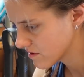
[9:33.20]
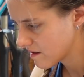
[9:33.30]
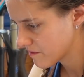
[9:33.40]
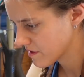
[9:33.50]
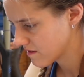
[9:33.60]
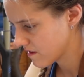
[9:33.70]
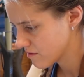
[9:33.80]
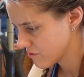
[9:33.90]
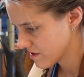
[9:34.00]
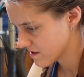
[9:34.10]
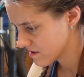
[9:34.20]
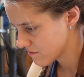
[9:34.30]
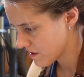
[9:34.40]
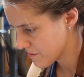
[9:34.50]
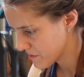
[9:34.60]
wrapping Syd Fixes,
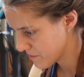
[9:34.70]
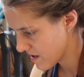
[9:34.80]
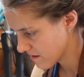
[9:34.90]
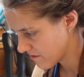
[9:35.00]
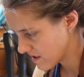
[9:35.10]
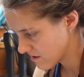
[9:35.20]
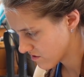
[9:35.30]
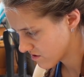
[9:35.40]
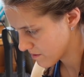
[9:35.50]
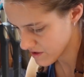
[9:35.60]
wrap the black vinyl strip